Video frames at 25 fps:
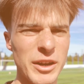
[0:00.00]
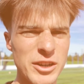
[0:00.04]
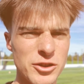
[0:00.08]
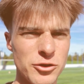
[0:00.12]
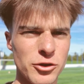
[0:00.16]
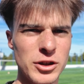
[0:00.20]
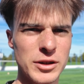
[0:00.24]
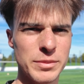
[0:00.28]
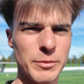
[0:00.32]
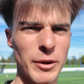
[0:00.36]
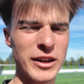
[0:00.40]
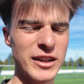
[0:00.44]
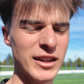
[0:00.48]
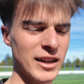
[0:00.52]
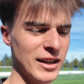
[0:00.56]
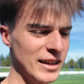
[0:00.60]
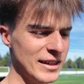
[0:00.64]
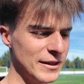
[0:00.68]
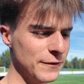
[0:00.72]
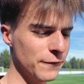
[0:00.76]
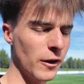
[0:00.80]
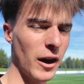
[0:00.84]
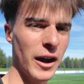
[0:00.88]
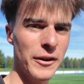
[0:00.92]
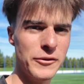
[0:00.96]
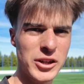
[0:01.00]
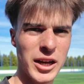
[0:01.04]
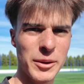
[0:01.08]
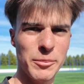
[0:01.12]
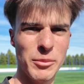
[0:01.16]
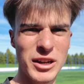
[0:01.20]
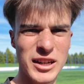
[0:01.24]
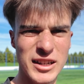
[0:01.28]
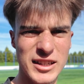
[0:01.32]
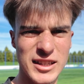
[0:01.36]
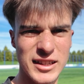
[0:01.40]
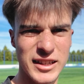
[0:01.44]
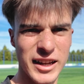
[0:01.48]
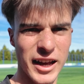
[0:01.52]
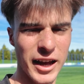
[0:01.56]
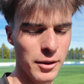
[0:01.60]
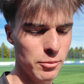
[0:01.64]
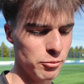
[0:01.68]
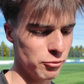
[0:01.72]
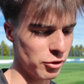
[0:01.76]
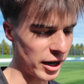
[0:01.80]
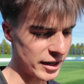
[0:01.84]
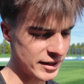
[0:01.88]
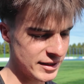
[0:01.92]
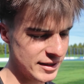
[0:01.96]
make sure you spend at least 5-10 minutes a day
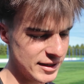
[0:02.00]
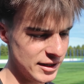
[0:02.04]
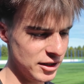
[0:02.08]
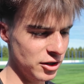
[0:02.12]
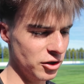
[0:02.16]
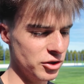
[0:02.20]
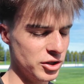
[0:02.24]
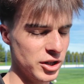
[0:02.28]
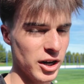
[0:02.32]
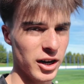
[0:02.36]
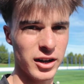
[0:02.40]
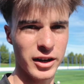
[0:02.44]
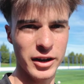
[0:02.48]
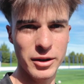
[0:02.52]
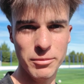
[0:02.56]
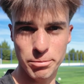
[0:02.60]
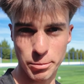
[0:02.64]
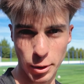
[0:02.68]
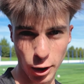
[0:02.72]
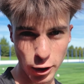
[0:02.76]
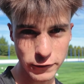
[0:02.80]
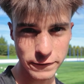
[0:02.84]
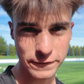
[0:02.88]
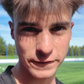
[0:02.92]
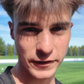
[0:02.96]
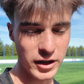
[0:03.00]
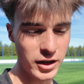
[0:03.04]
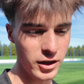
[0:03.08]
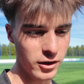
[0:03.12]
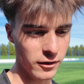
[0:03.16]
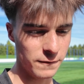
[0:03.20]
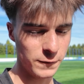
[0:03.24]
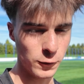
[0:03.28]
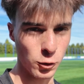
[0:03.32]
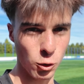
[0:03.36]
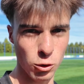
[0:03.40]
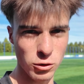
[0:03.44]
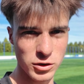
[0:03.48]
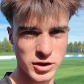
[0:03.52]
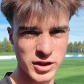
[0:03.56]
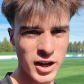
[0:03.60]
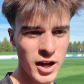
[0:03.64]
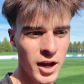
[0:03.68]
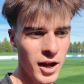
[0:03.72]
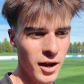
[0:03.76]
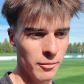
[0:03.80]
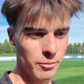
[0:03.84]
practicing your juggling, both feet, of course,